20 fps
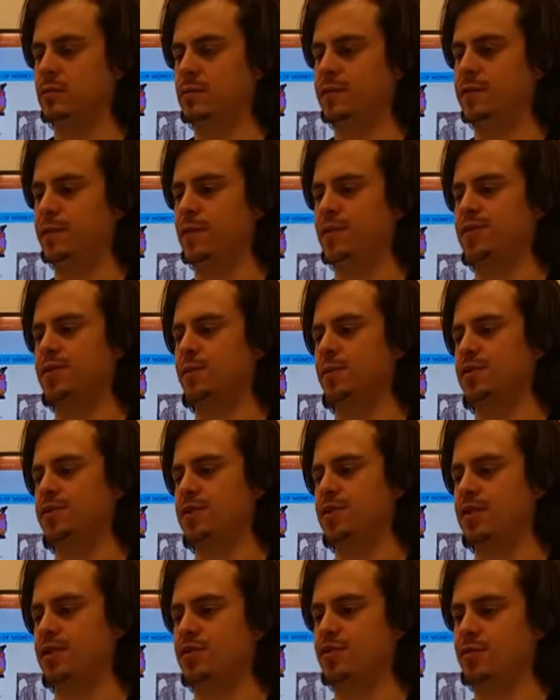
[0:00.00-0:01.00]
first
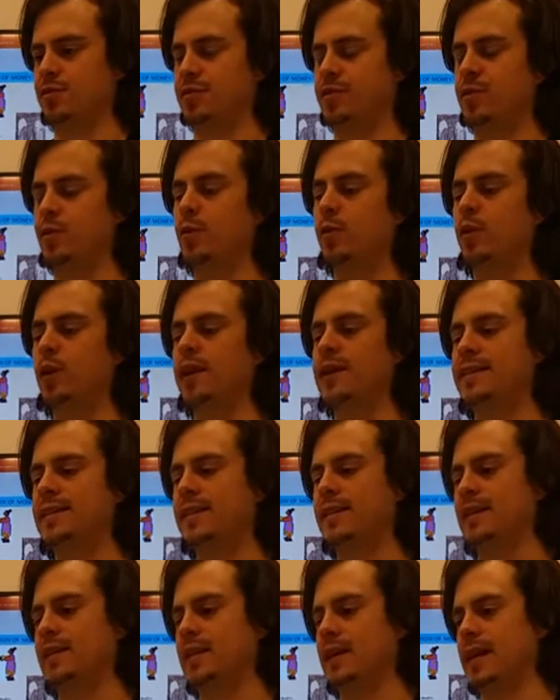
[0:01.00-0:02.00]
origin, the whole
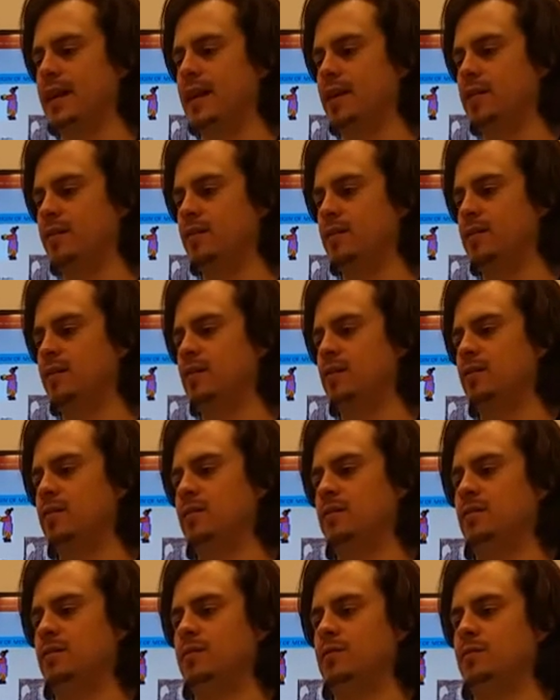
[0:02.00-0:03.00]
idea that
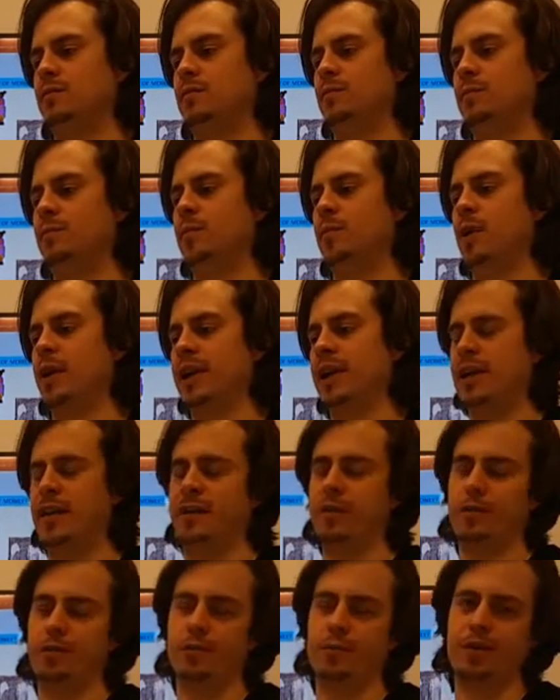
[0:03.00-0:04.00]

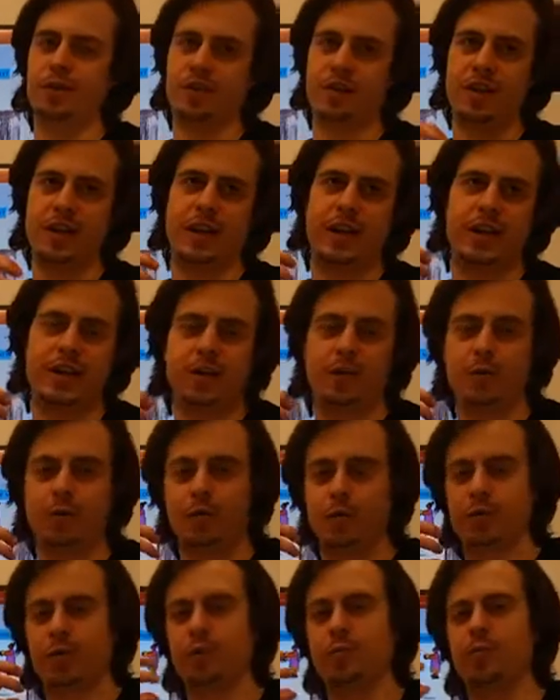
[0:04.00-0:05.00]
money originated in
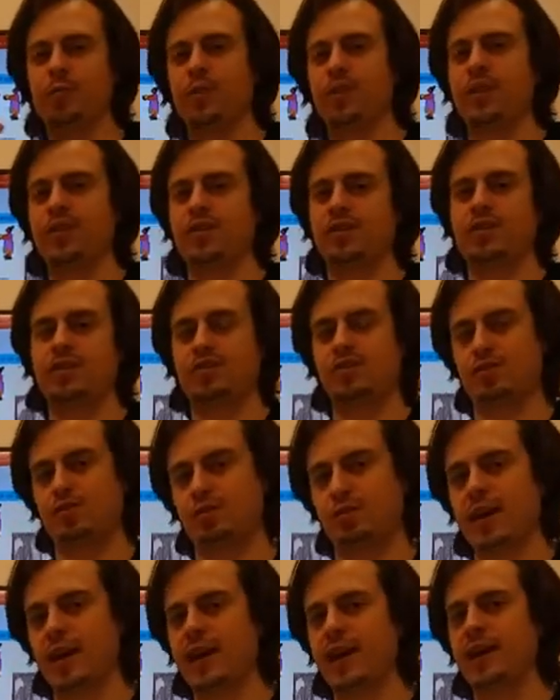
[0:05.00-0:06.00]
order to replace
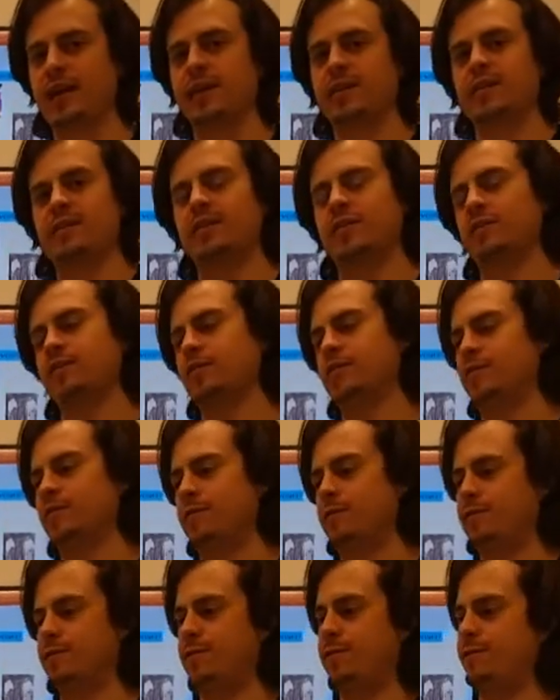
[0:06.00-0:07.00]
trade.
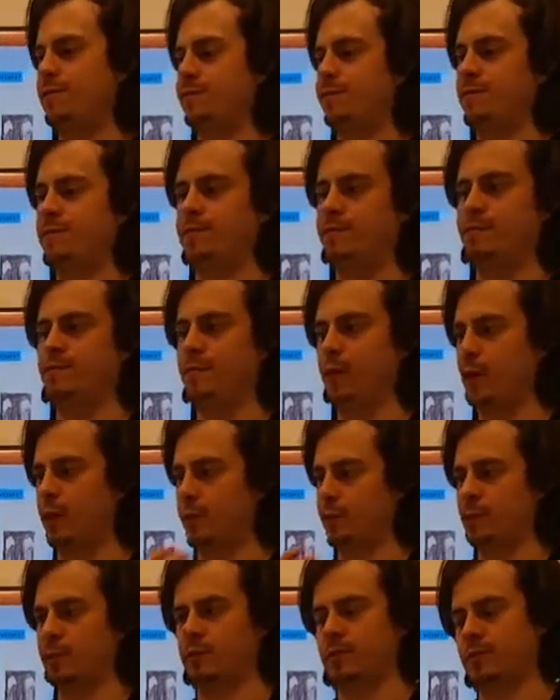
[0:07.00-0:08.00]

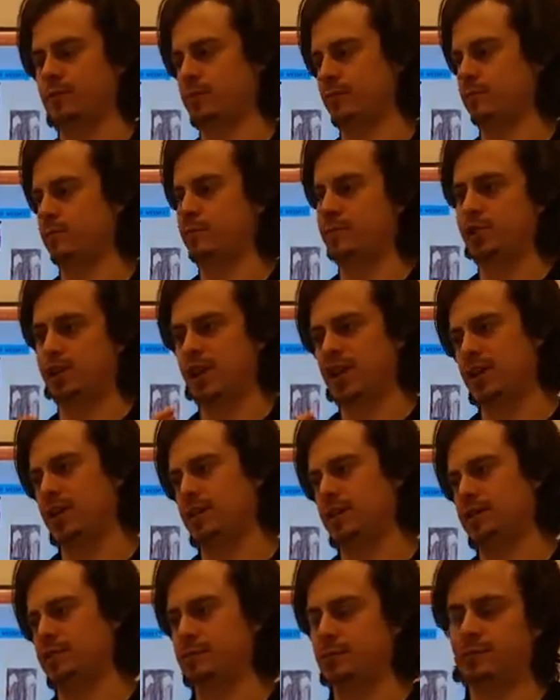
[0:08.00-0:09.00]
Farmer
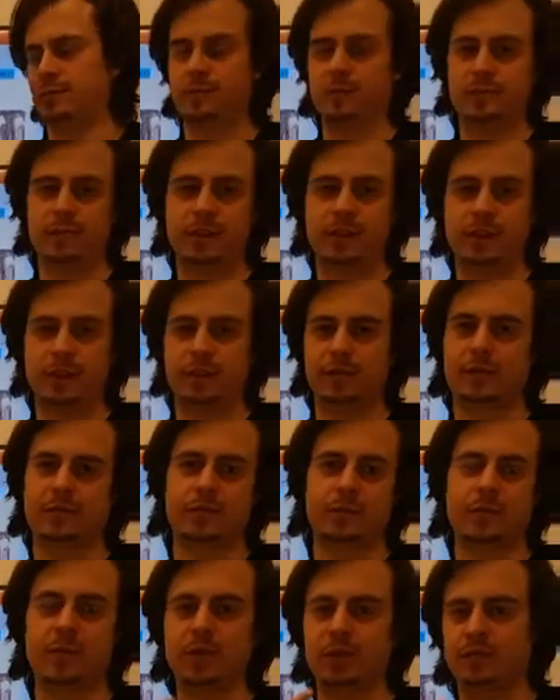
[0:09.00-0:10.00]
John,
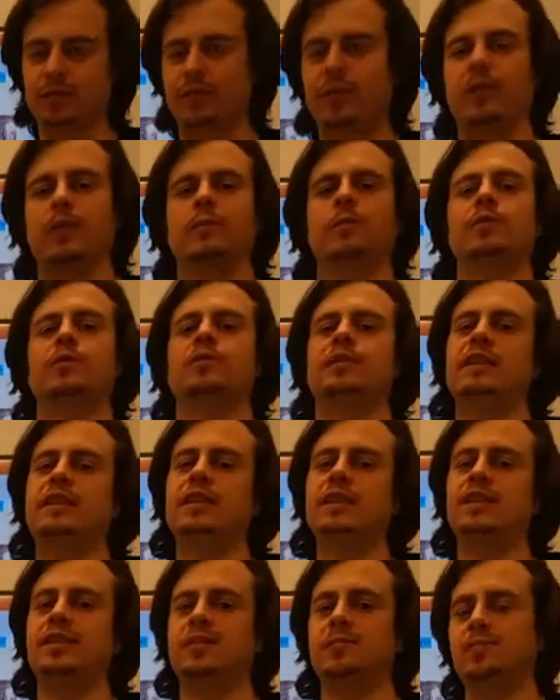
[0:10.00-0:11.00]
the milk farmer,
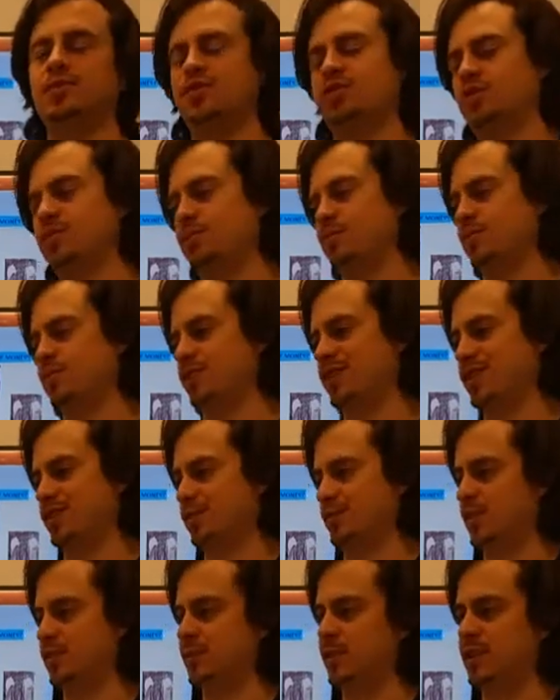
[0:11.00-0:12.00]
needed some shoes,
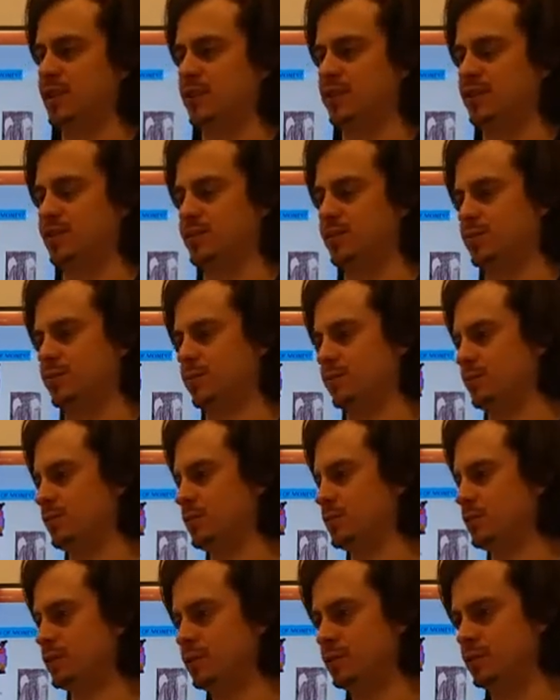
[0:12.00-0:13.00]
so we went to,